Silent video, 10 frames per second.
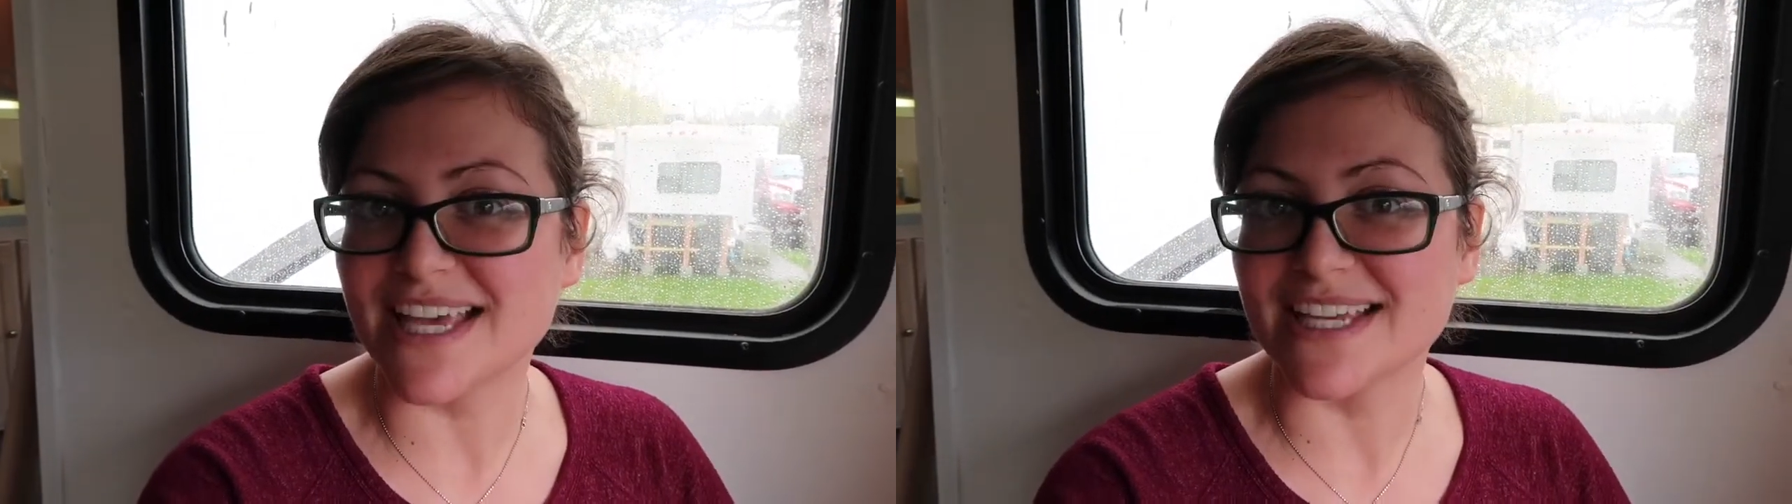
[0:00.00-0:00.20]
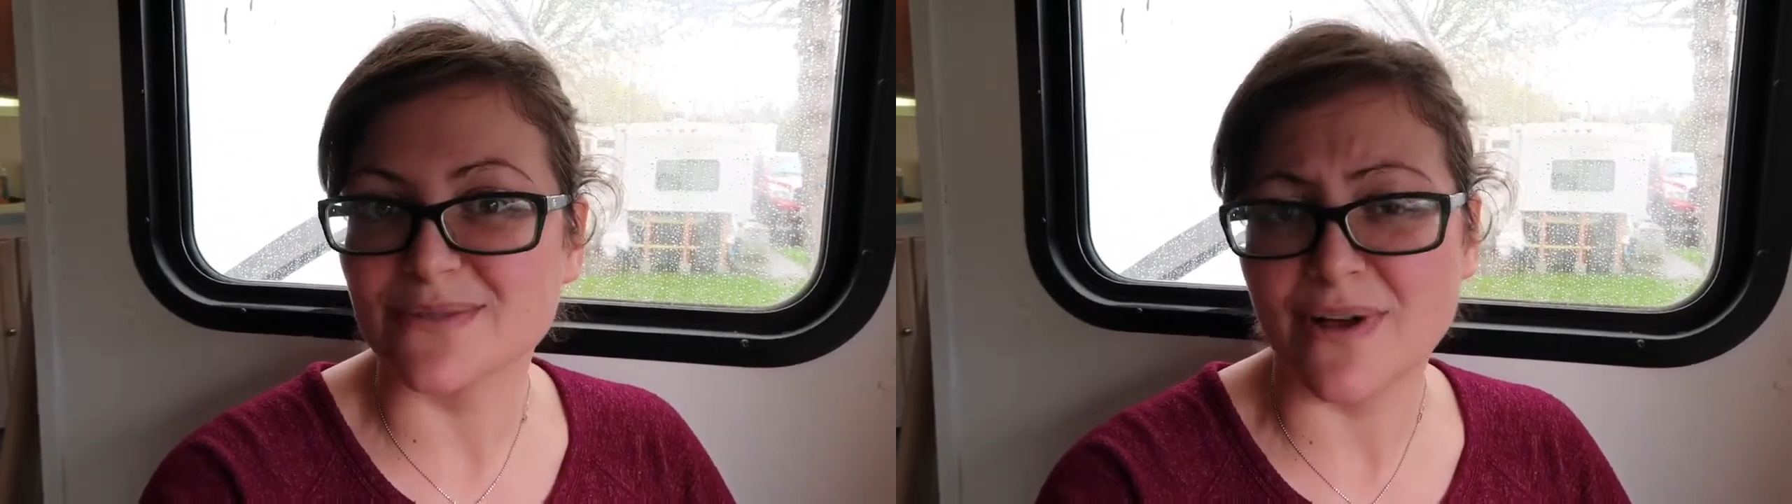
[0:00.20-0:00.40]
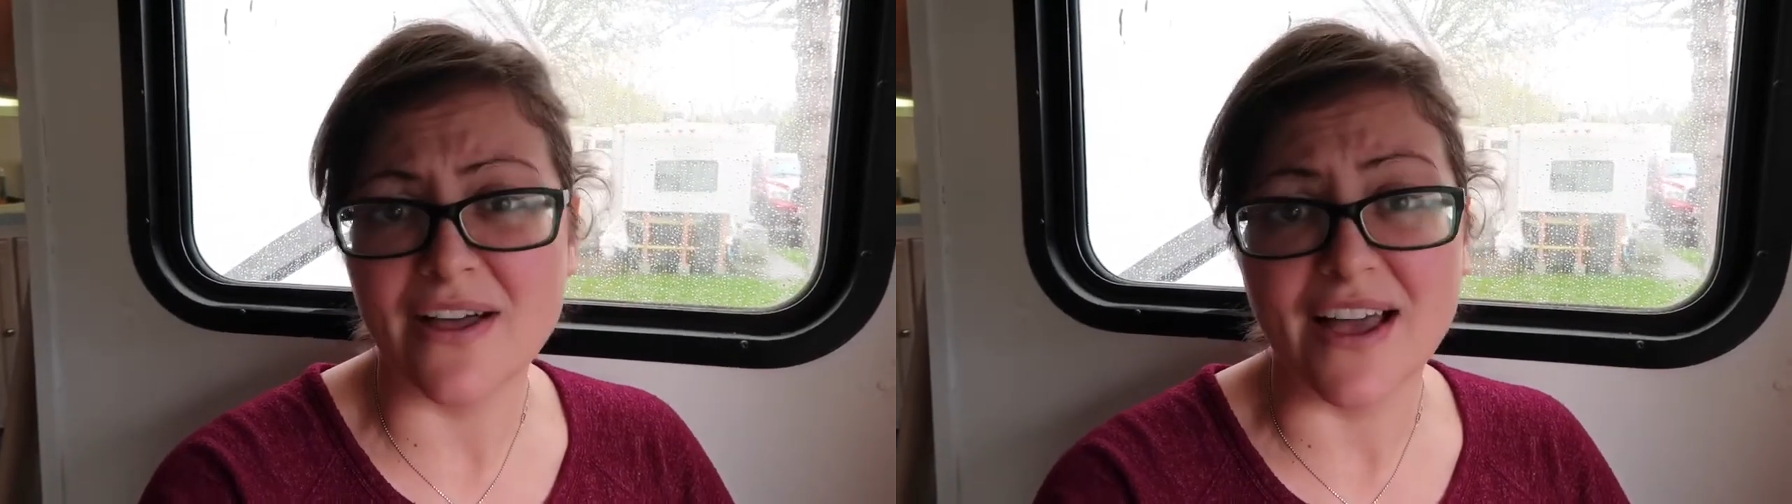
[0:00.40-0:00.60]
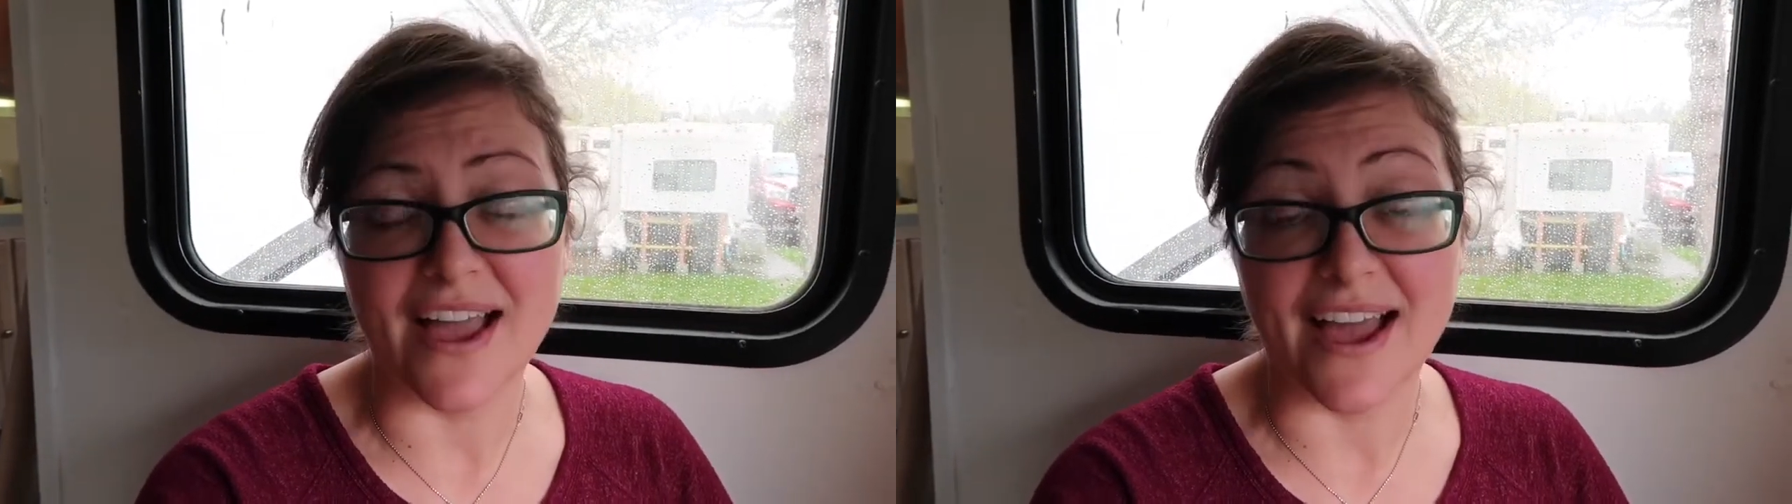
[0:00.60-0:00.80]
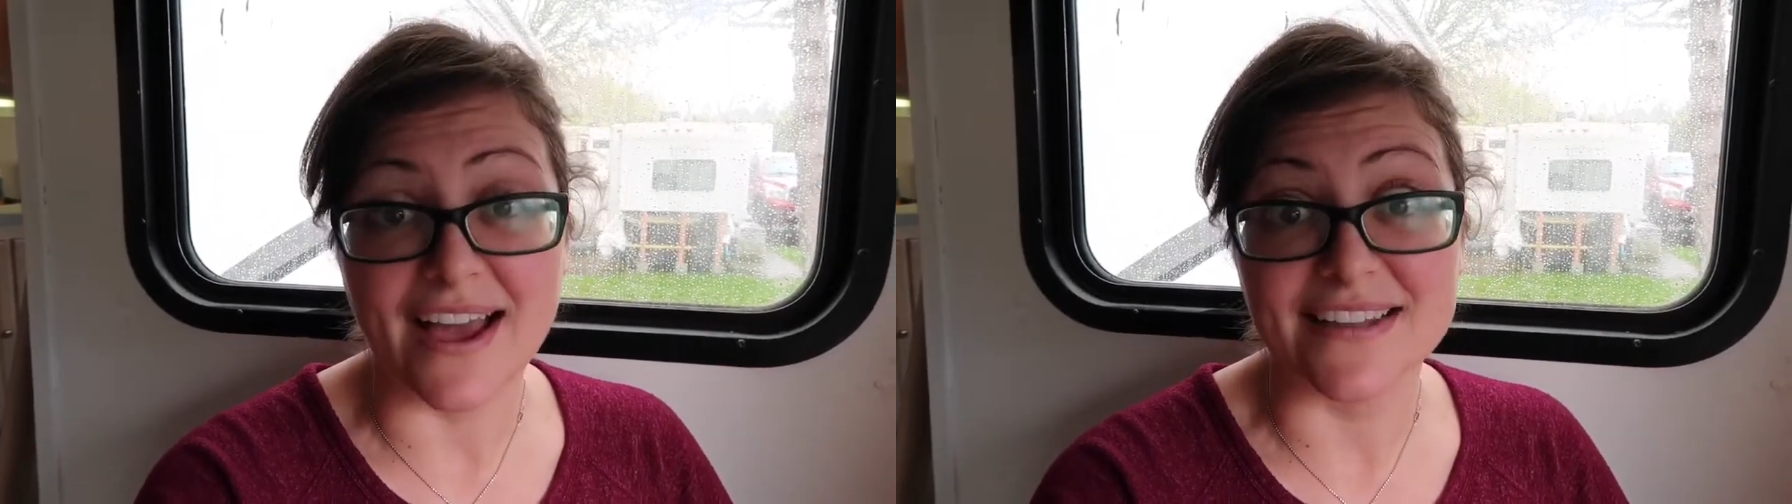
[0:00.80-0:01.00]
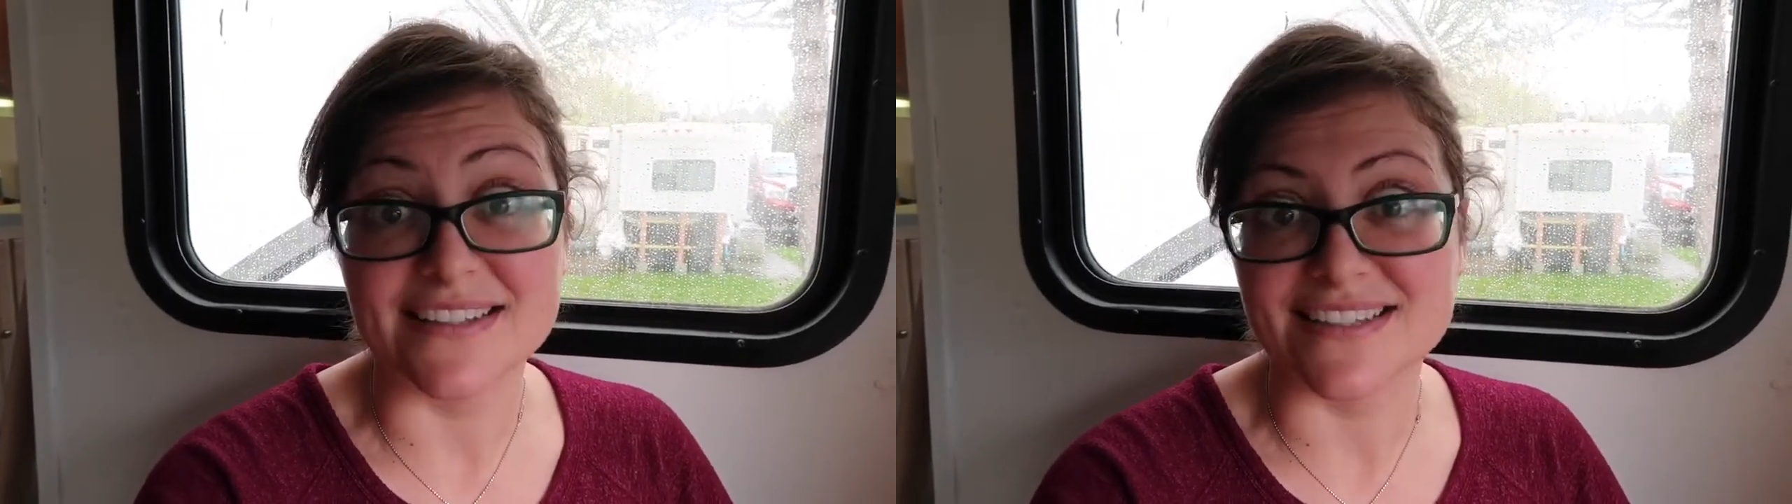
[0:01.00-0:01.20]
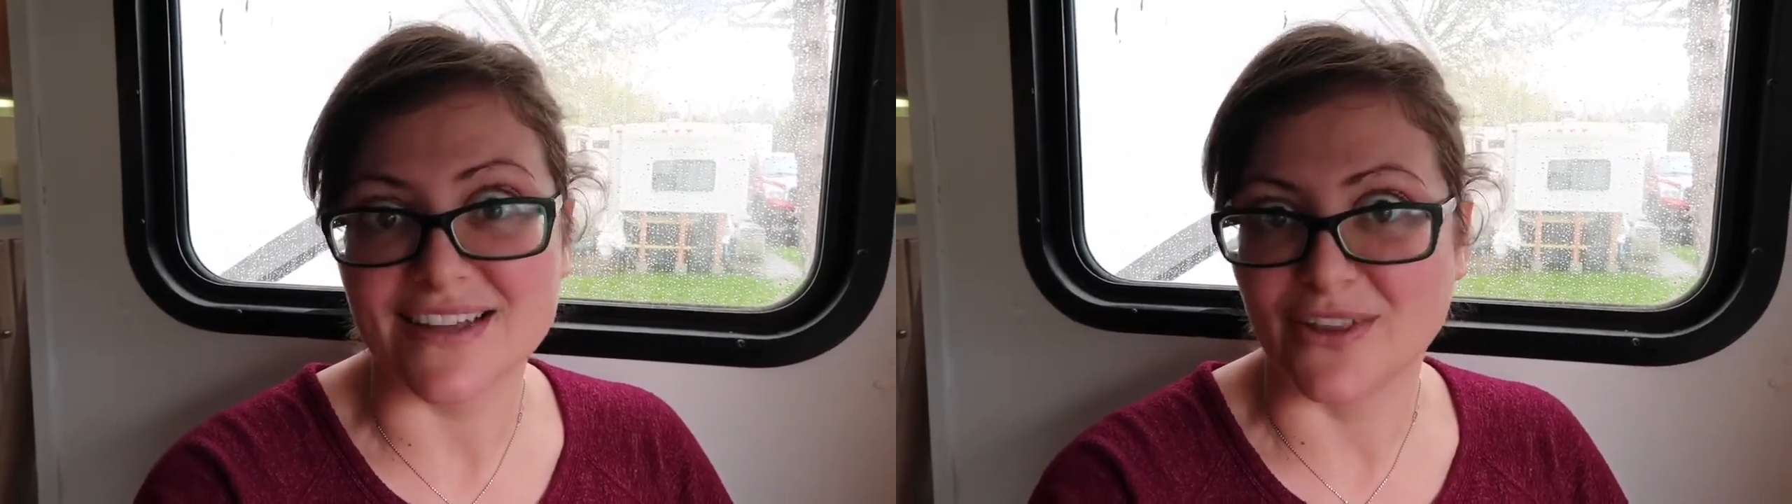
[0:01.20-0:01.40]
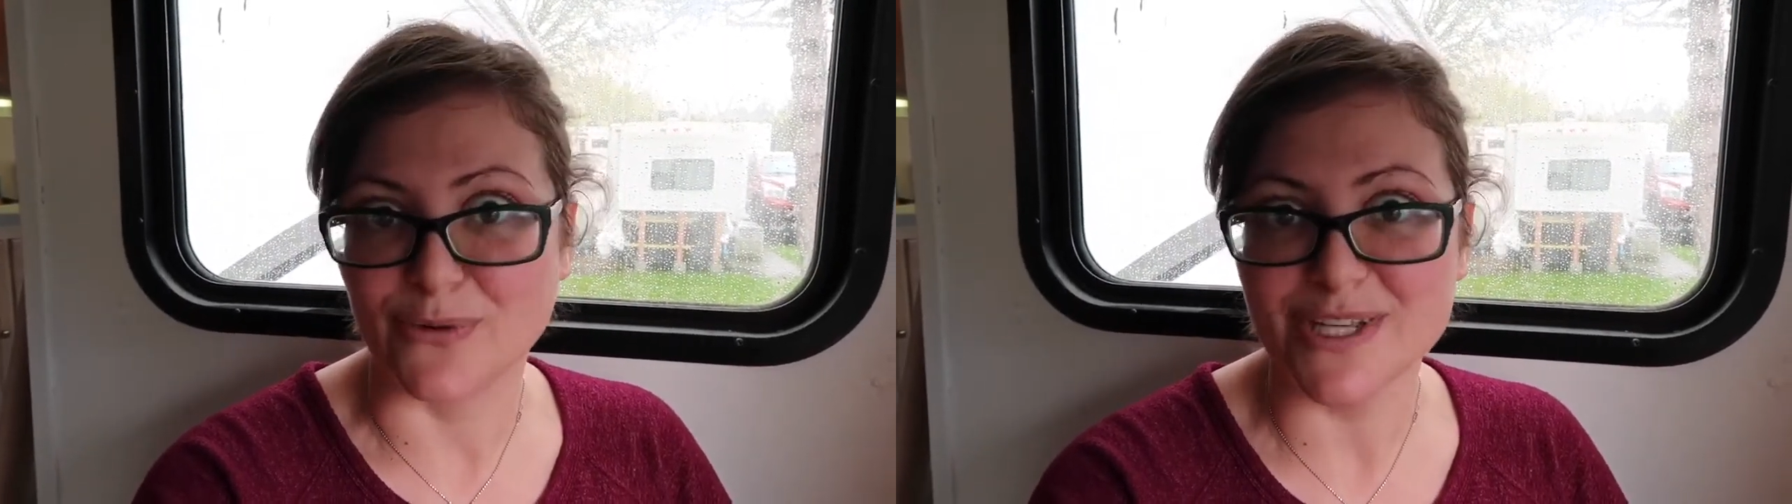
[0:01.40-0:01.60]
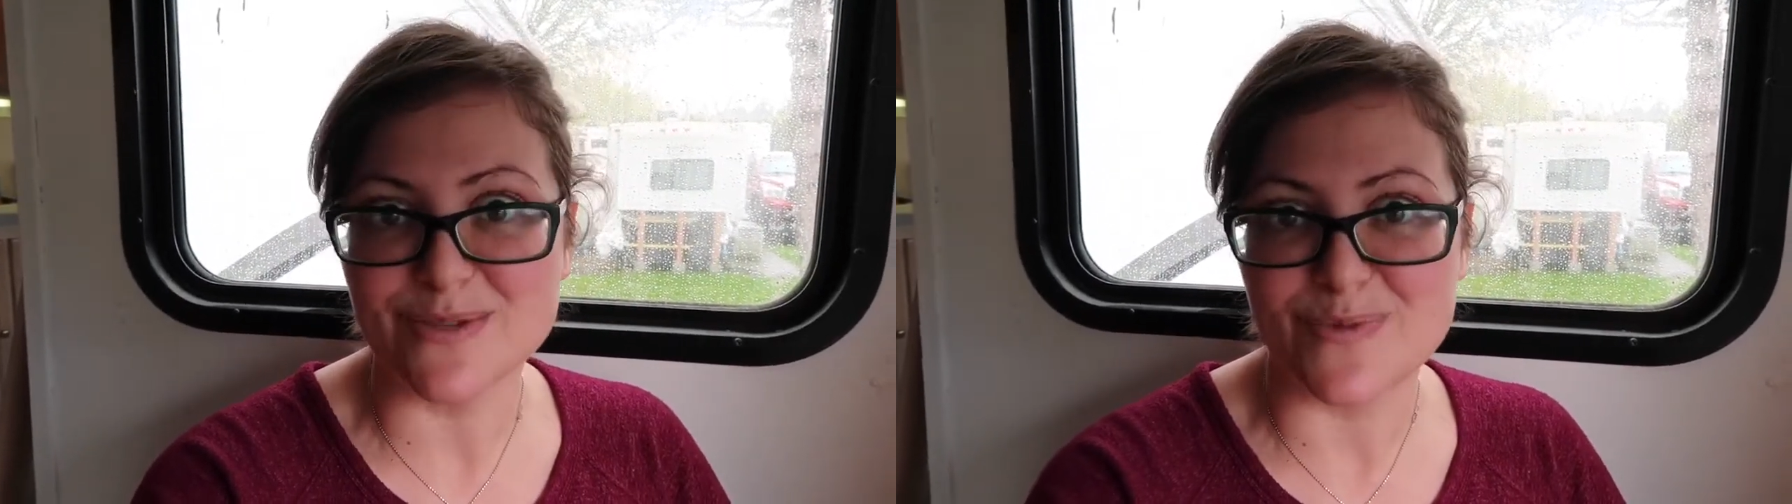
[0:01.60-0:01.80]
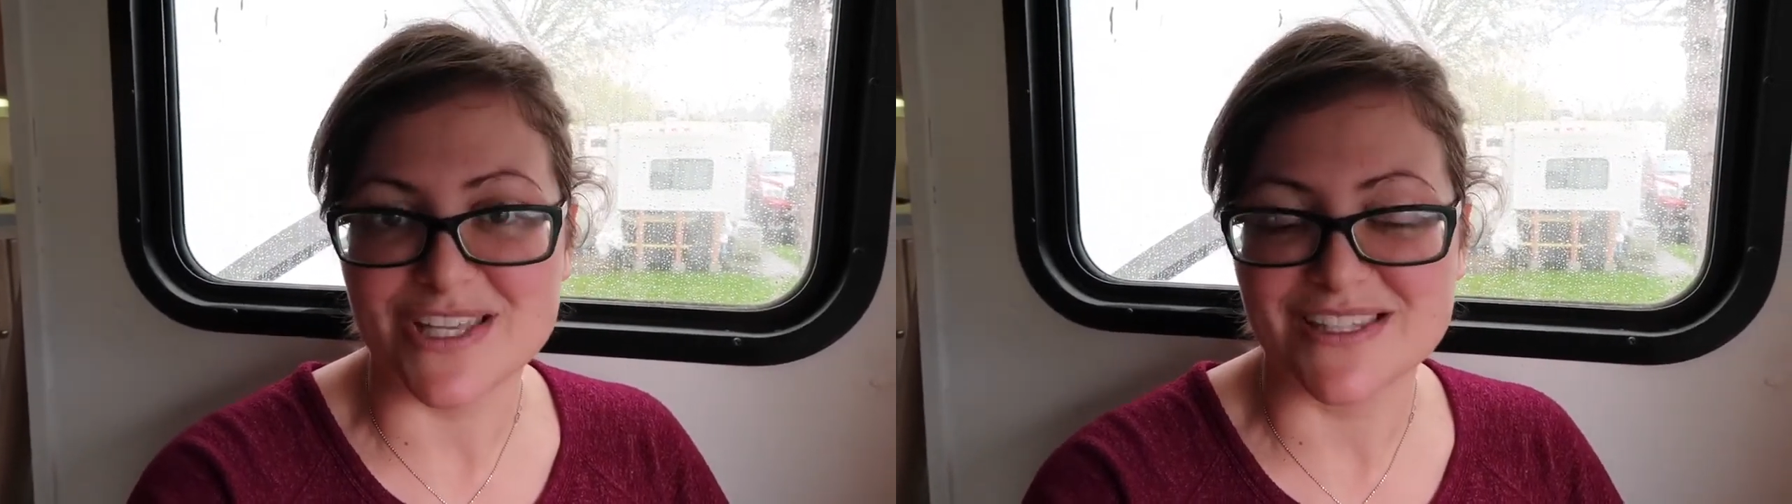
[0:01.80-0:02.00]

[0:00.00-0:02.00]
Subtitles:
as well as other recipes.